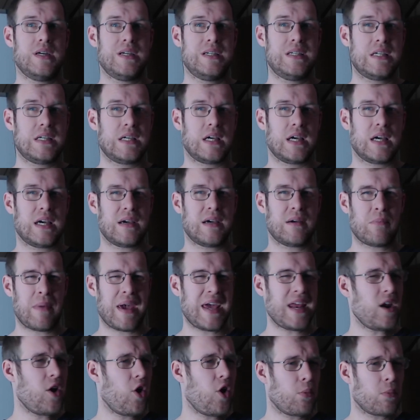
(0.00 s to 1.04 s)
he it
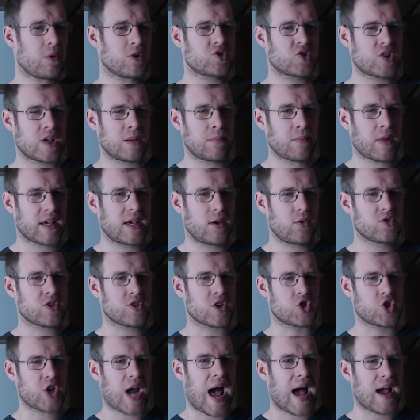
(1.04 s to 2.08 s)
made it almost seem like he was
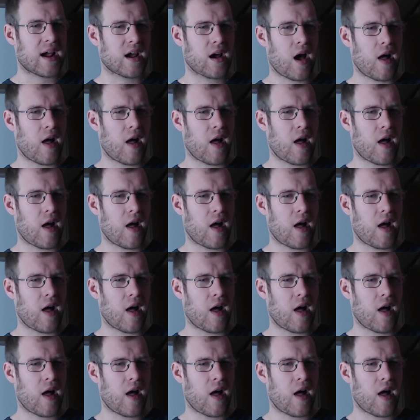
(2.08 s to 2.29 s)
a shot